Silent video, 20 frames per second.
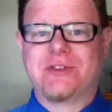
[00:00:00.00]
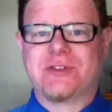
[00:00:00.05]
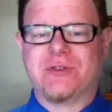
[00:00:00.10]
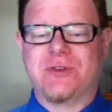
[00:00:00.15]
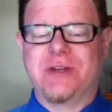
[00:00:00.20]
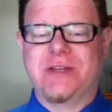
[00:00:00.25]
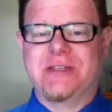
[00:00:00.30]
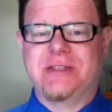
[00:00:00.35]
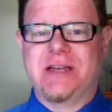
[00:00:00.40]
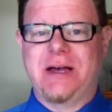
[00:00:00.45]

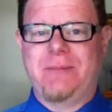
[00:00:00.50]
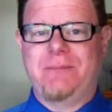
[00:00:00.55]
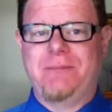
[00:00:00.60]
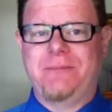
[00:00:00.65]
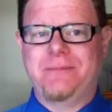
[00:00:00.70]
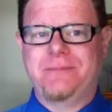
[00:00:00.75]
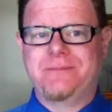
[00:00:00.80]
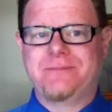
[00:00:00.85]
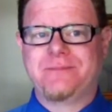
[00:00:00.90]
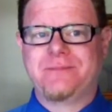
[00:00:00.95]
screens up
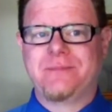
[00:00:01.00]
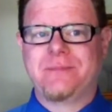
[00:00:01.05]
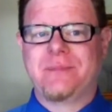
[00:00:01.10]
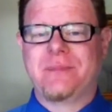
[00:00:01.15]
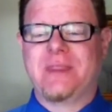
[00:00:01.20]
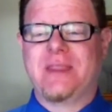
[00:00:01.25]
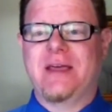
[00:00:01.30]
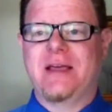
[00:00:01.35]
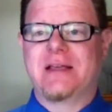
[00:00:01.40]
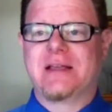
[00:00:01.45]

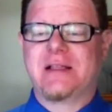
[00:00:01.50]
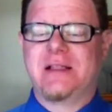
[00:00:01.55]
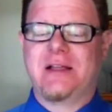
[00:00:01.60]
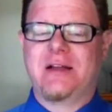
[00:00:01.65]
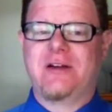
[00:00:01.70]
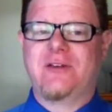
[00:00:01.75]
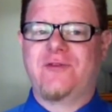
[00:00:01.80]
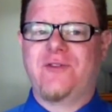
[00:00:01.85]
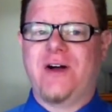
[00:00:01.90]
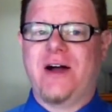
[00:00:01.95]
that
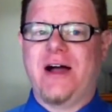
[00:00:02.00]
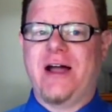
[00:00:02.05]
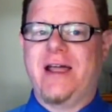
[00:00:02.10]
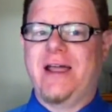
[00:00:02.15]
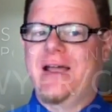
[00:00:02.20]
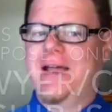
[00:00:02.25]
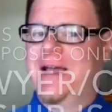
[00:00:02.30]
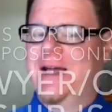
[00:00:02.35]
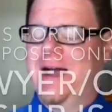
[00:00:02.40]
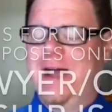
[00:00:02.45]
clarify
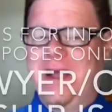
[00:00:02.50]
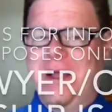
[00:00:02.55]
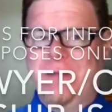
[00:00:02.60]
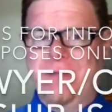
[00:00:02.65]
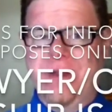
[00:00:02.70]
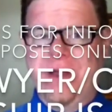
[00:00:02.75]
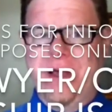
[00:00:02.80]
I'm